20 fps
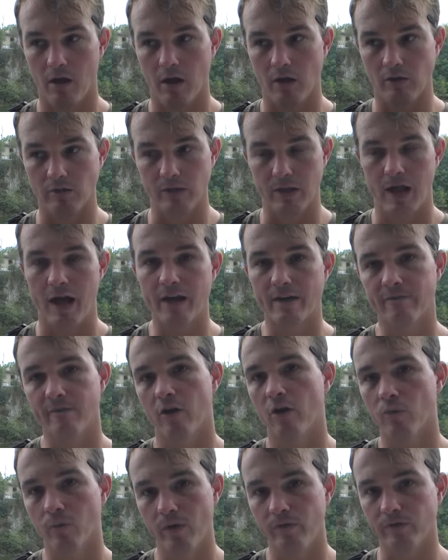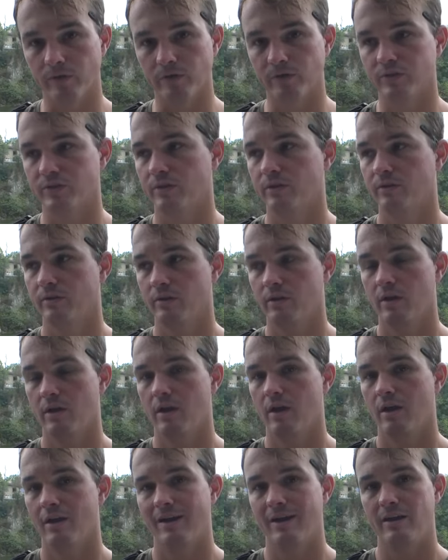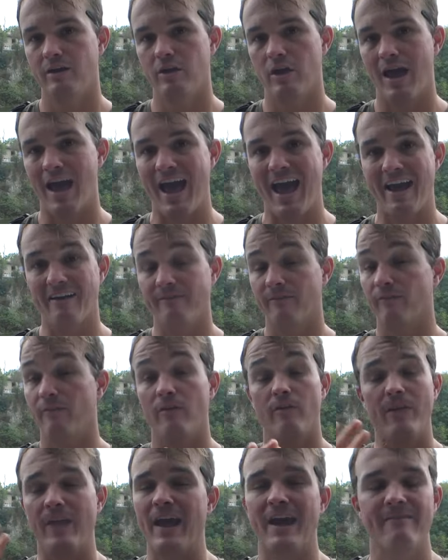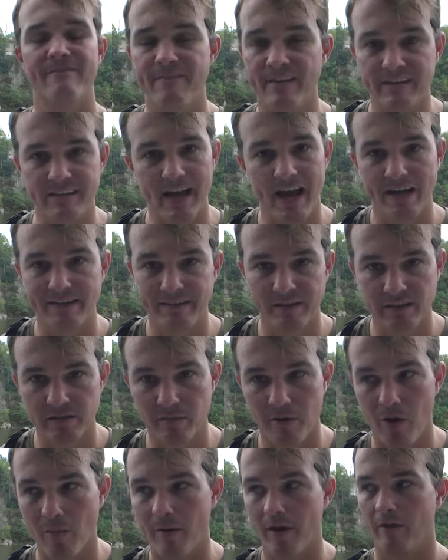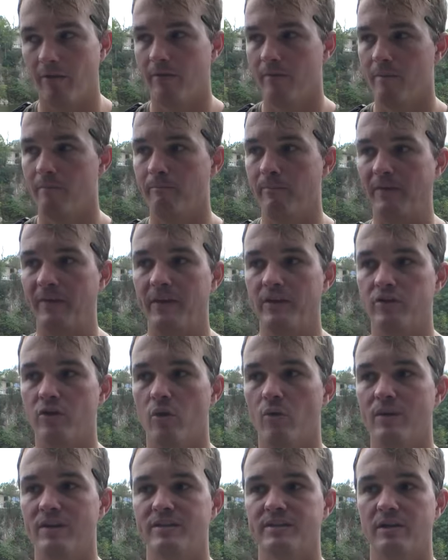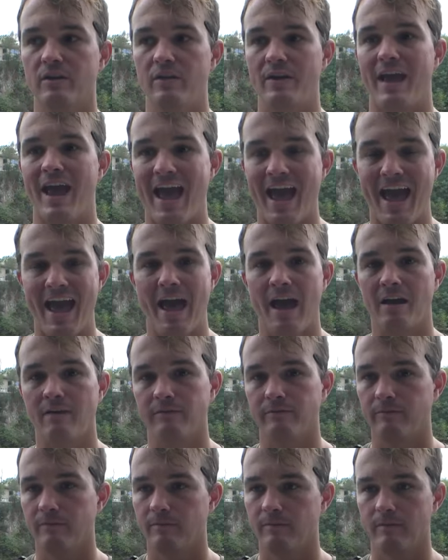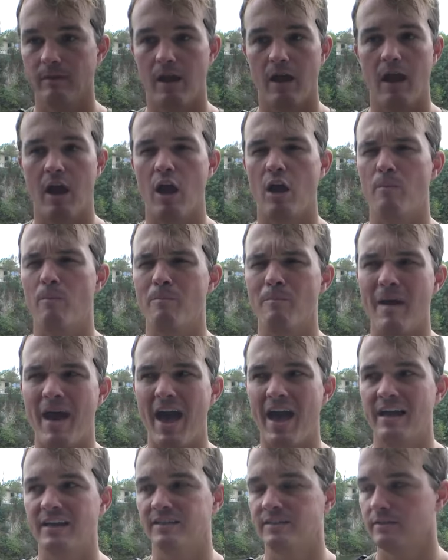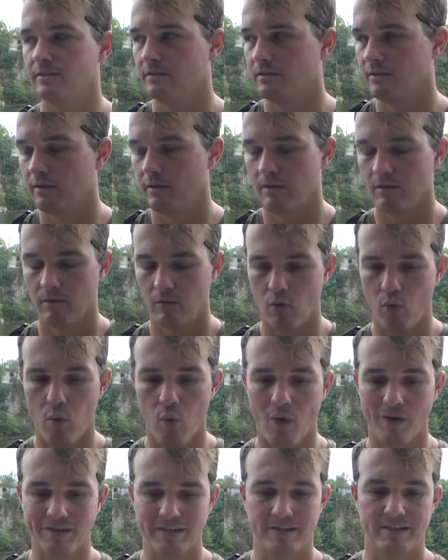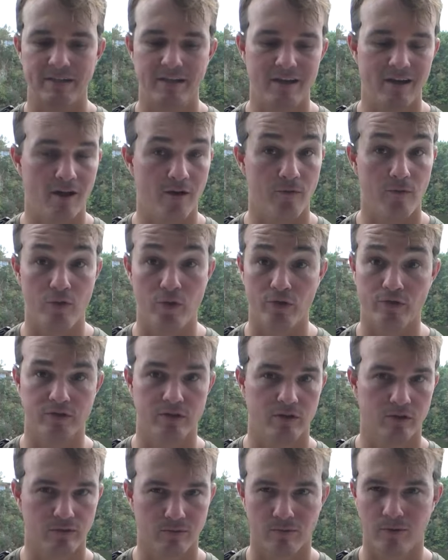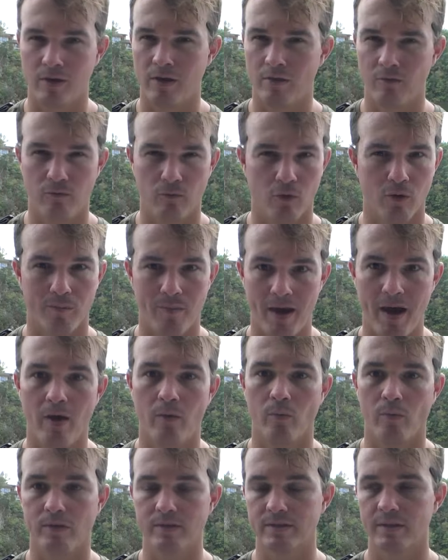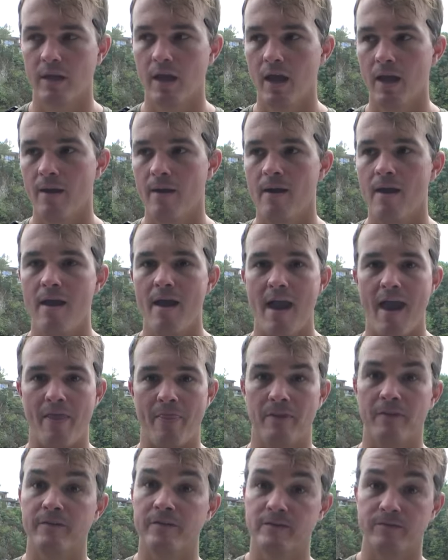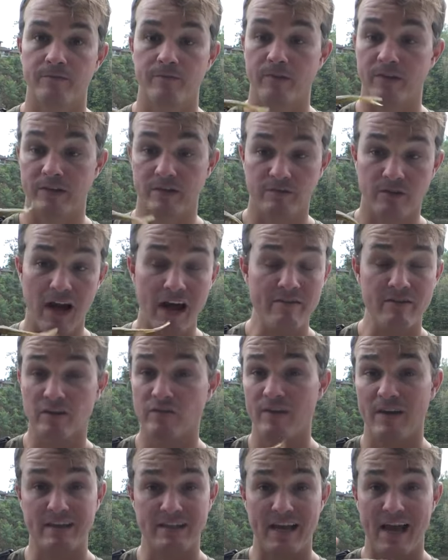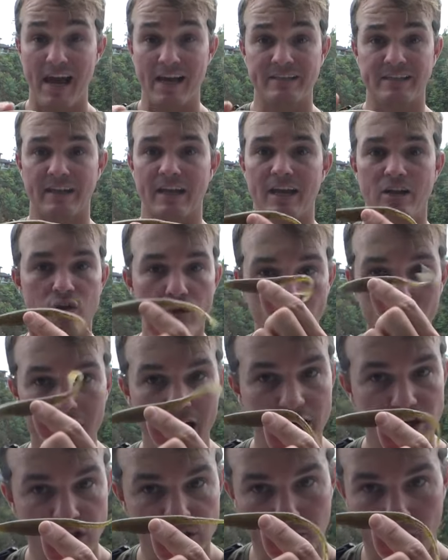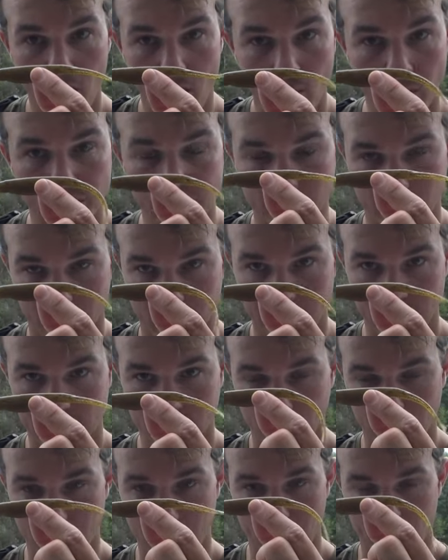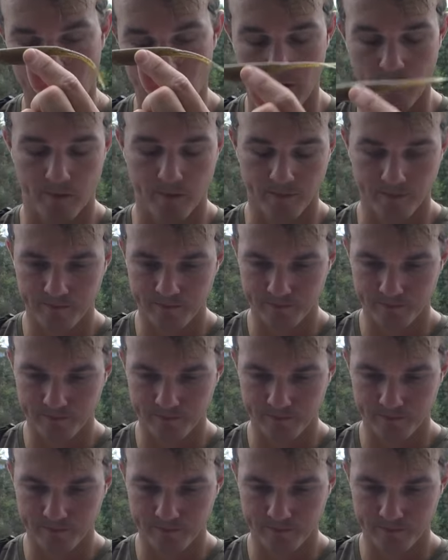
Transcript: A lot of our rivers have they have fantastic smallmouth, but they don't necessarily have a mass quantity of those three and four pound ones. And this this five is fantastic, and you'll catch small ones on it. Don't get me wrong.